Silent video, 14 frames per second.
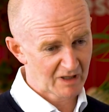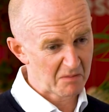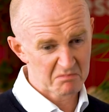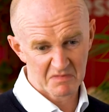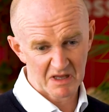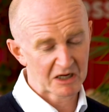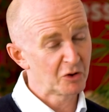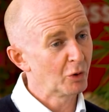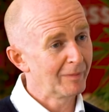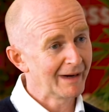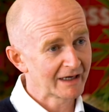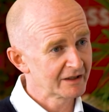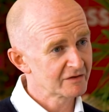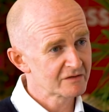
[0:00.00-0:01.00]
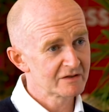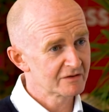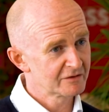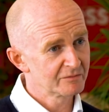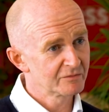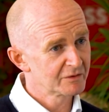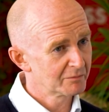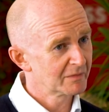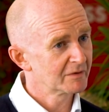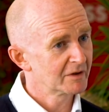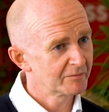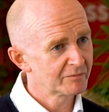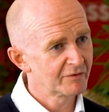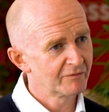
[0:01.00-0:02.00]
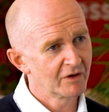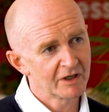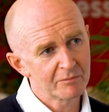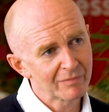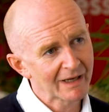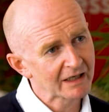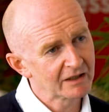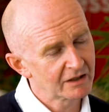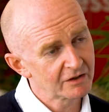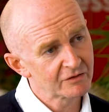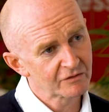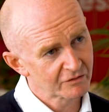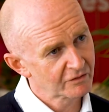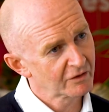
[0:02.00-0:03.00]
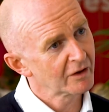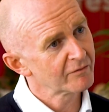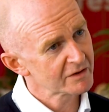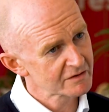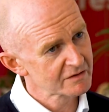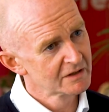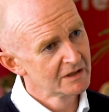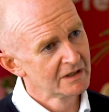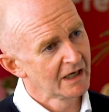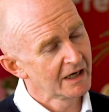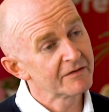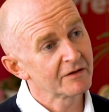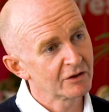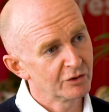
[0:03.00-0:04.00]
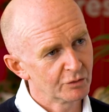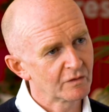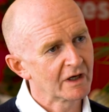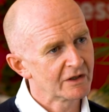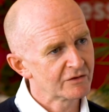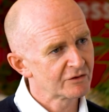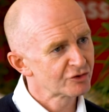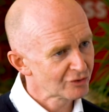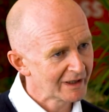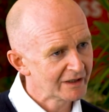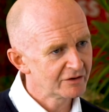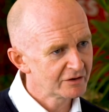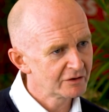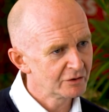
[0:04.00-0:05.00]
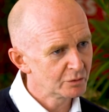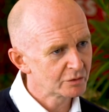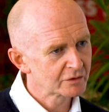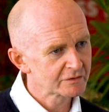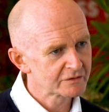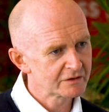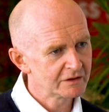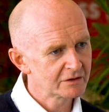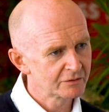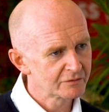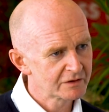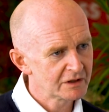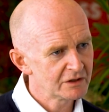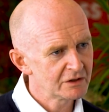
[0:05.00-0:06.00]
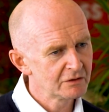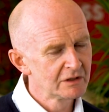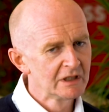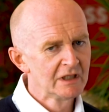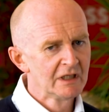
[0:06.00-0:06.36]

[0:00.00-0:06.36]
their, their core banking systems and, and, providing banking as a service. I think you, that is a trend you will see continue.